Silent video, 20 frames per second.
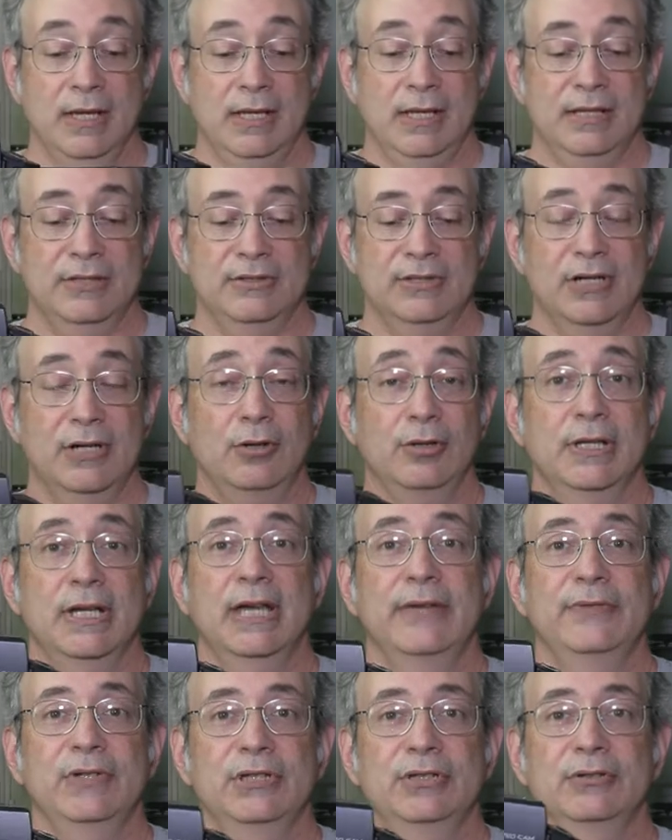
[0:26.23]
It is not only
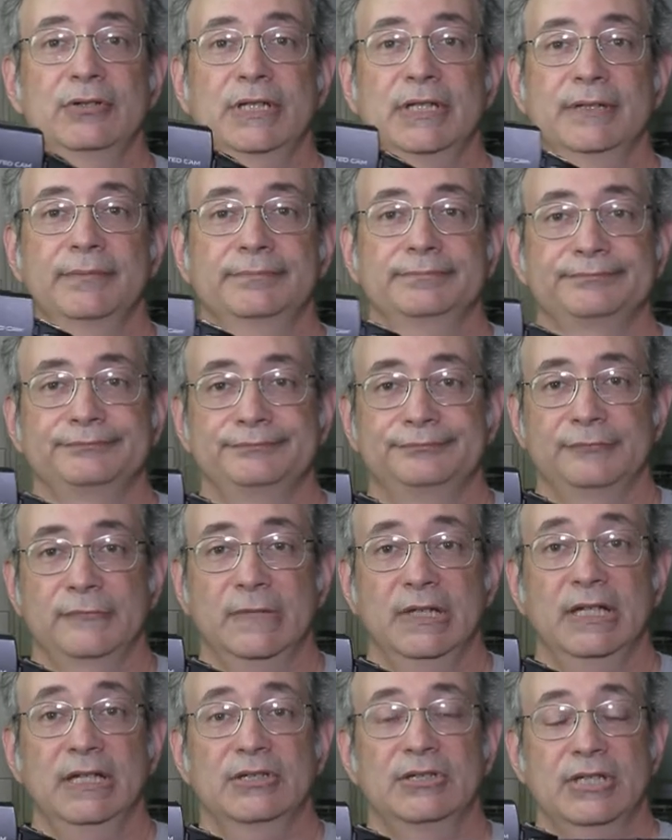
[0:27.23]
heavy duty,
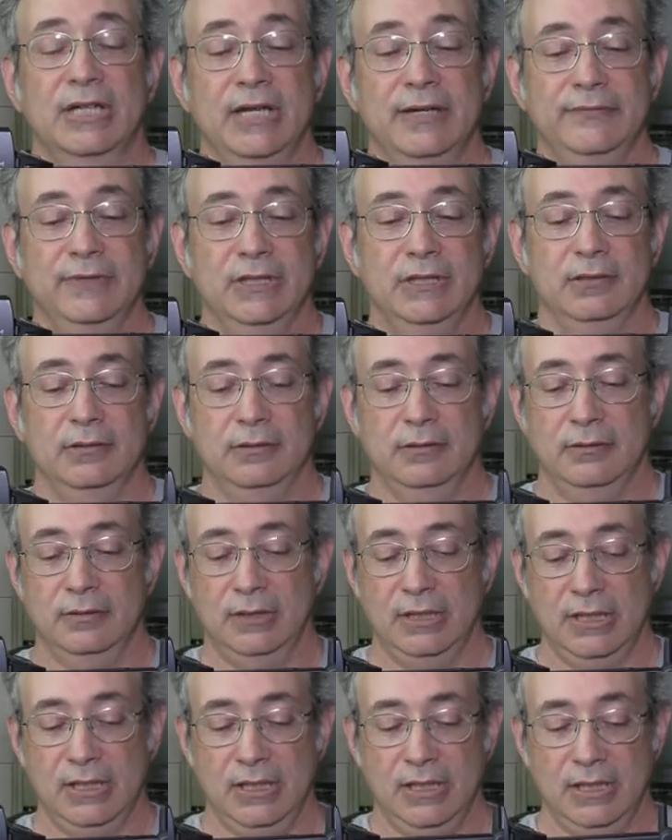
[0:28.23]
it's heavy.
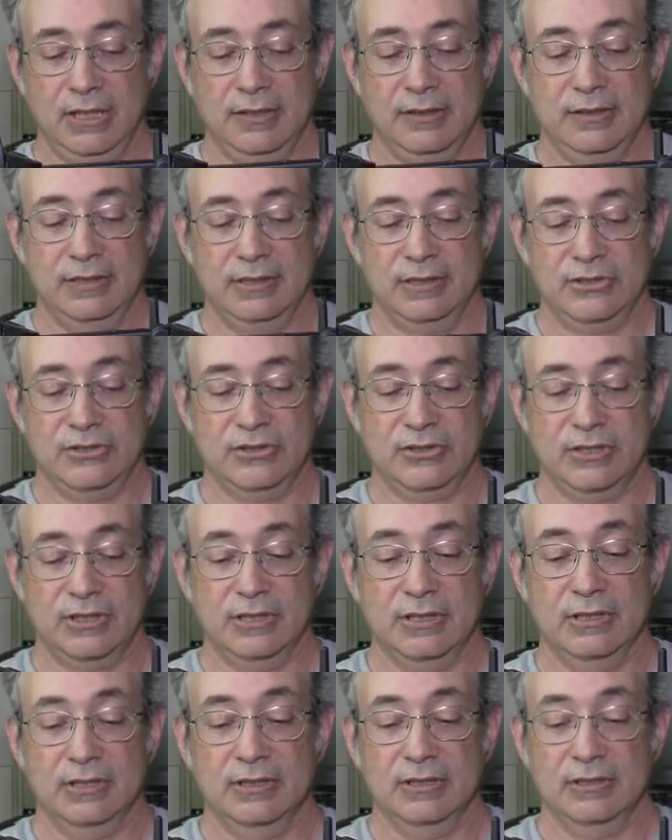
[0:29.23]
This
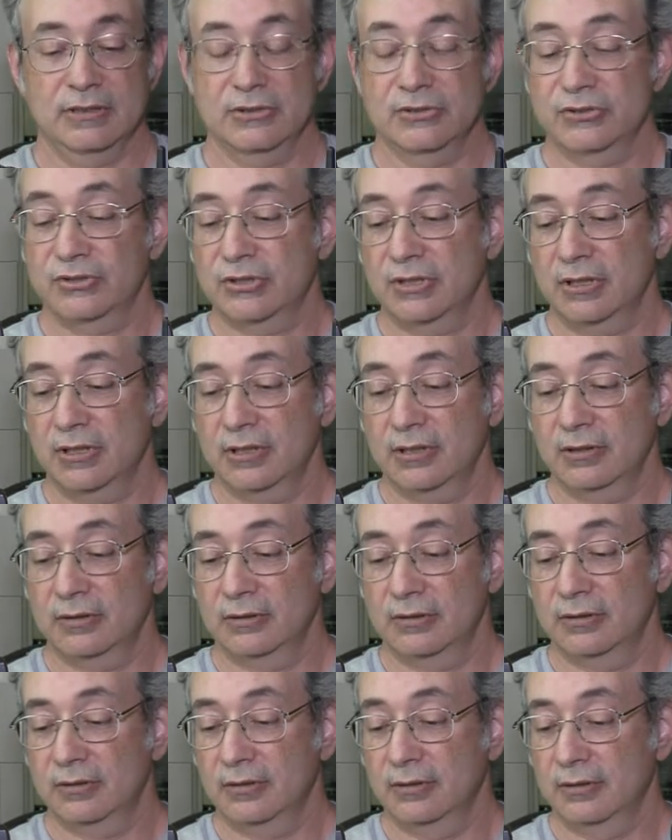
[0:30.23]
is
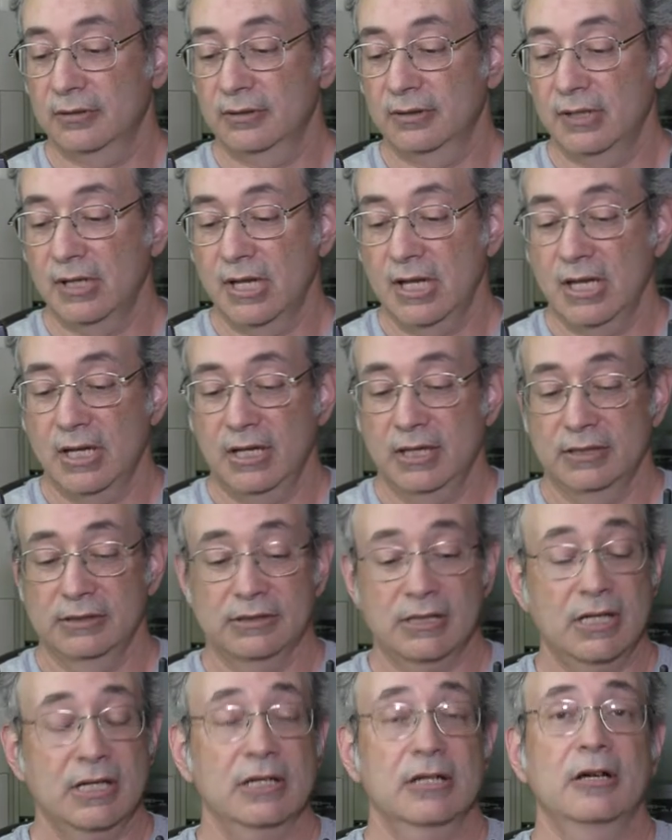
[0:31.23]

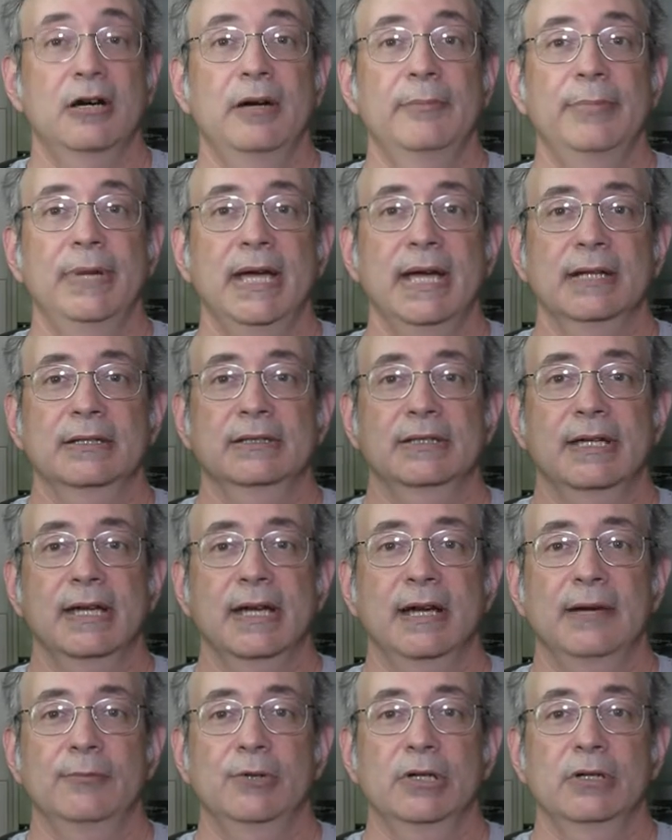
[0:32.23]
not a compact
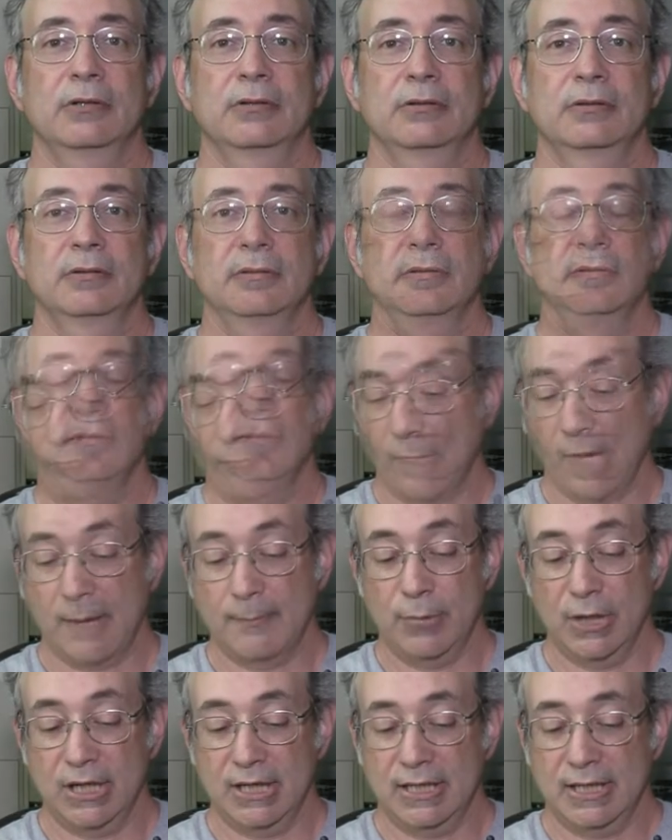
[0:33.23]
camera,
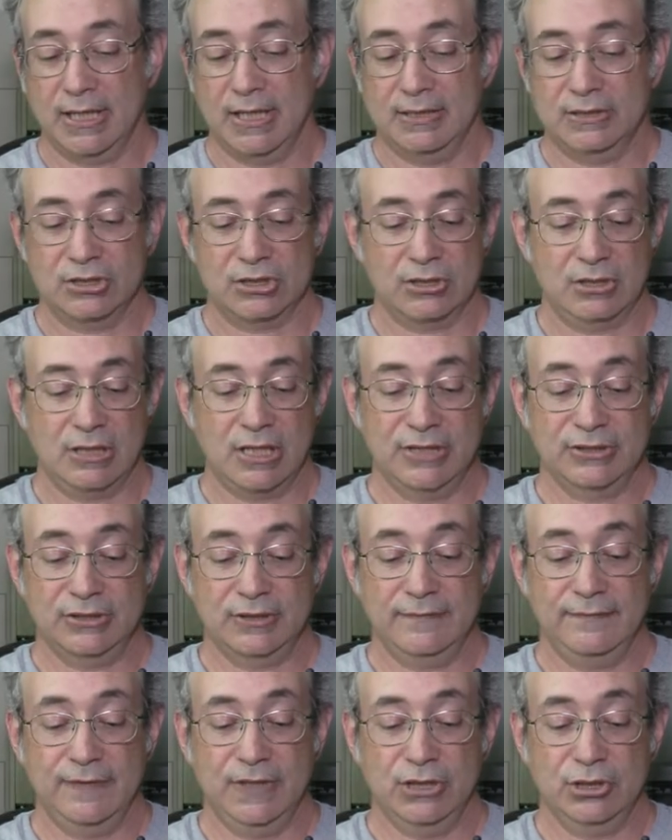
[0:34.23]
but it has lots
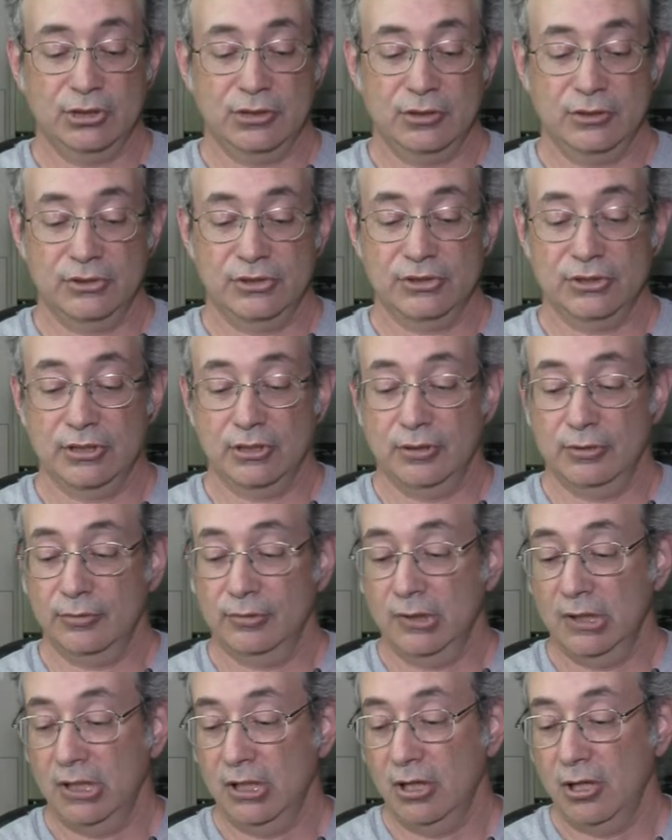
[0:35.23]
of features. So
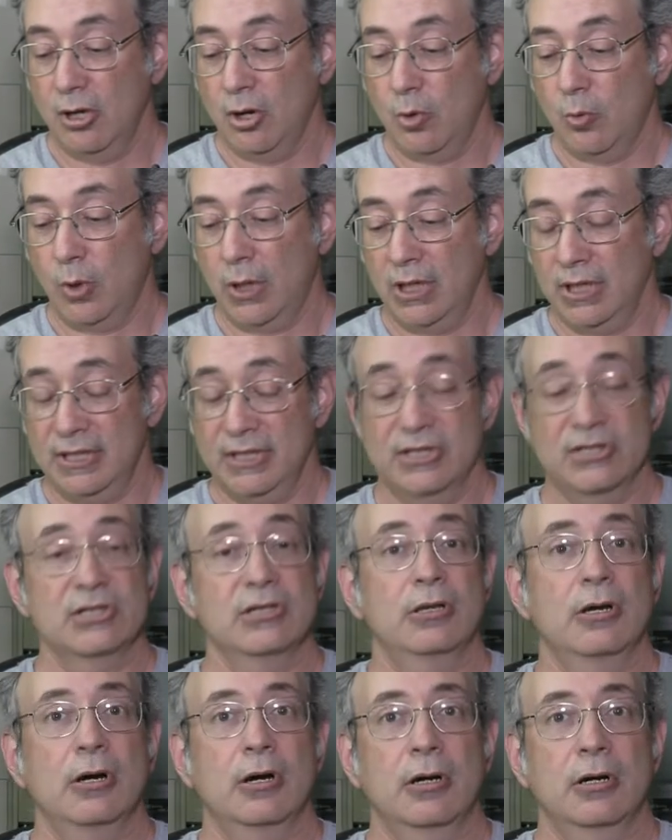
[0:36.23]
while it is
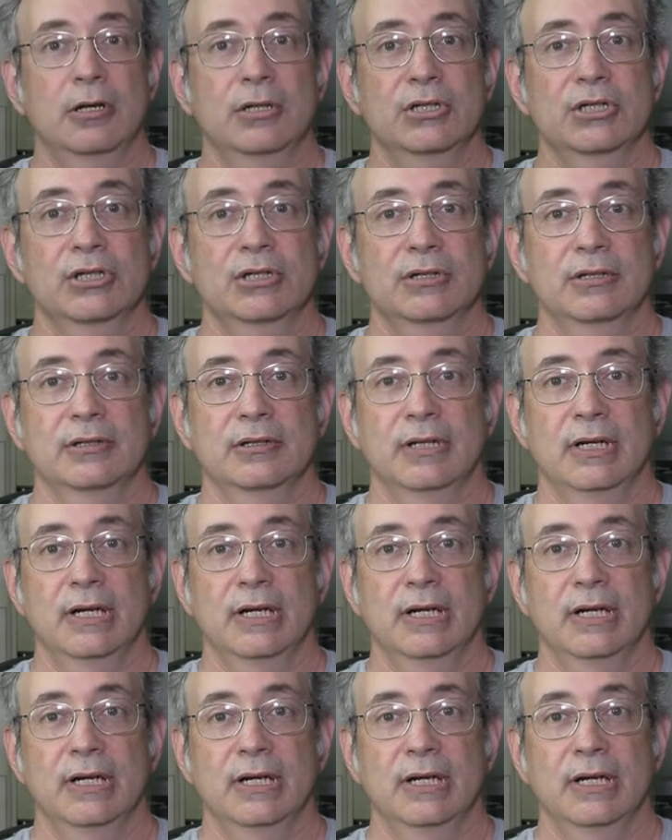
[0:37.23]
large,